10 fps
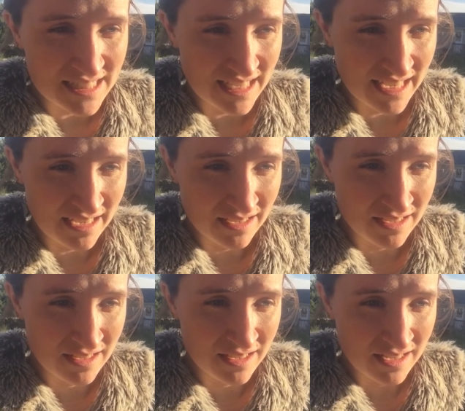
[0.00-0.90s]
see.
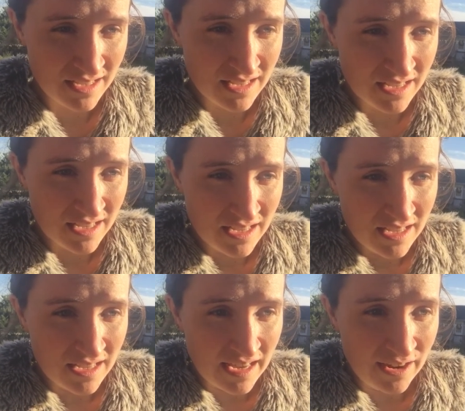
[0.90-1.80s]

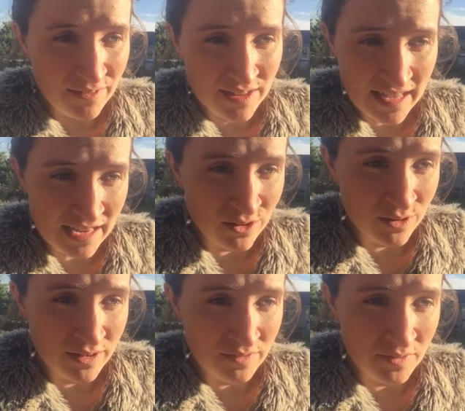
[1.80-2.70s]
I really, I
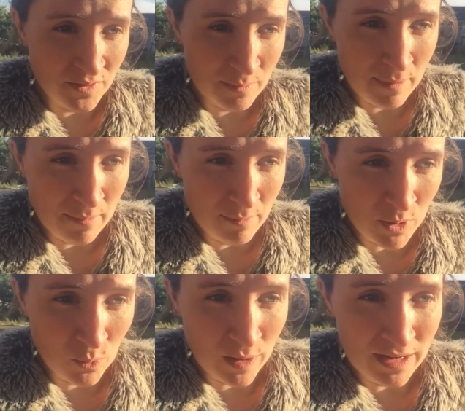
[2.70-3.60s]
don't even
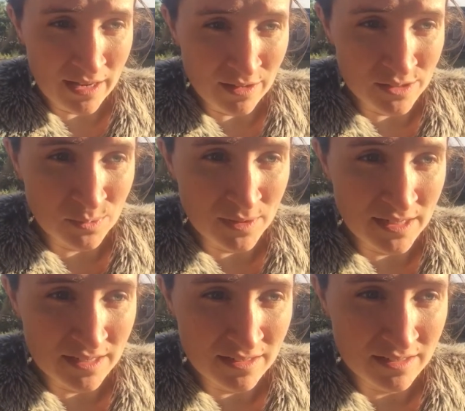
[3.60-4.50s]
remember what else we
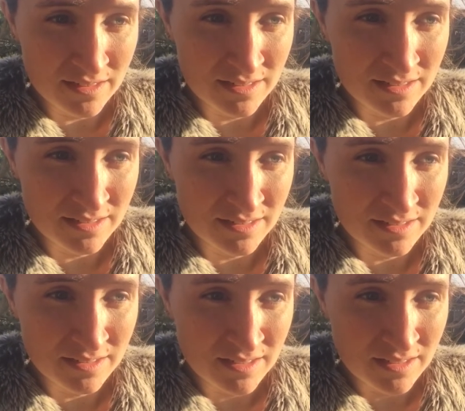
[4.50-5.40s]
did
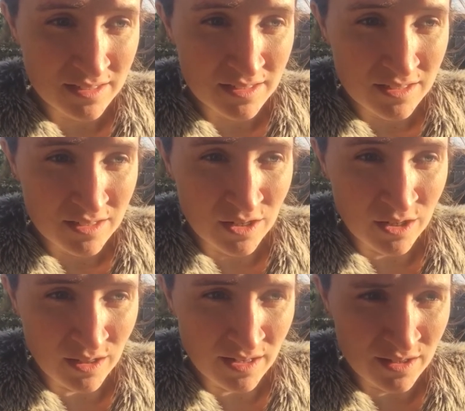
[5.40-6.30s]

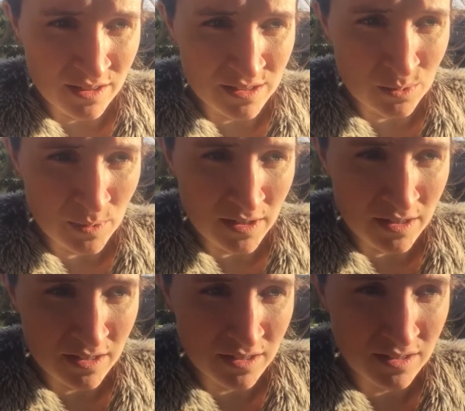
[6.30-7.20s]
earlier this week.
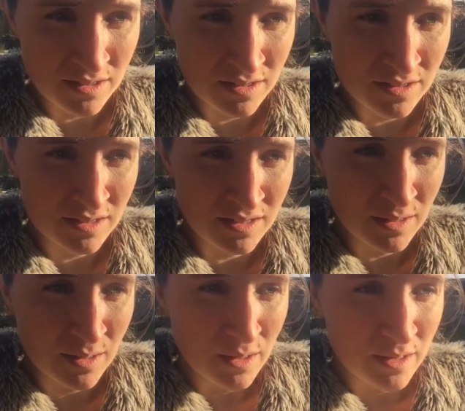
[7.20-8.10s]

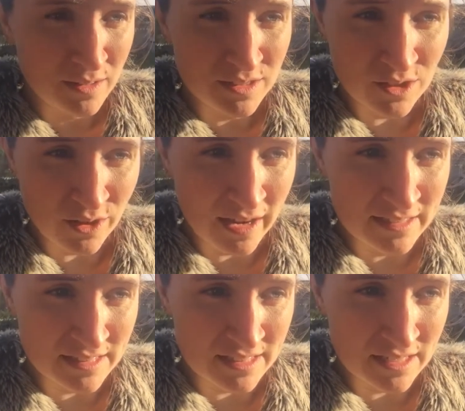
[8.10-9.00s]
There's all
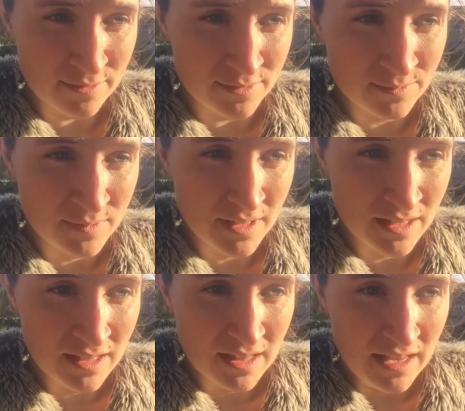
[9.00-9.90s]
kinds of stuff.
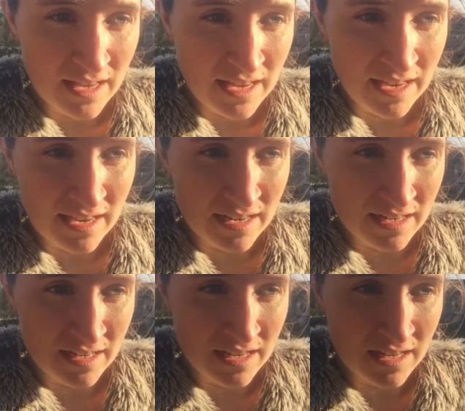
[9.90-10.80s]

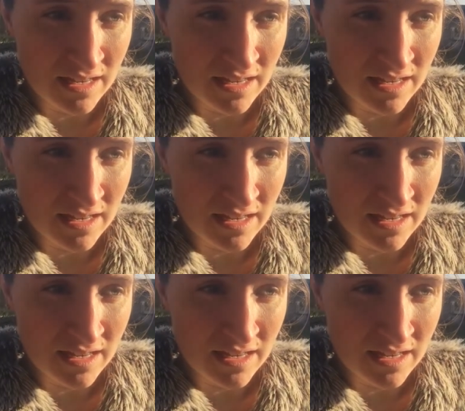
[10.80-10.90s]
And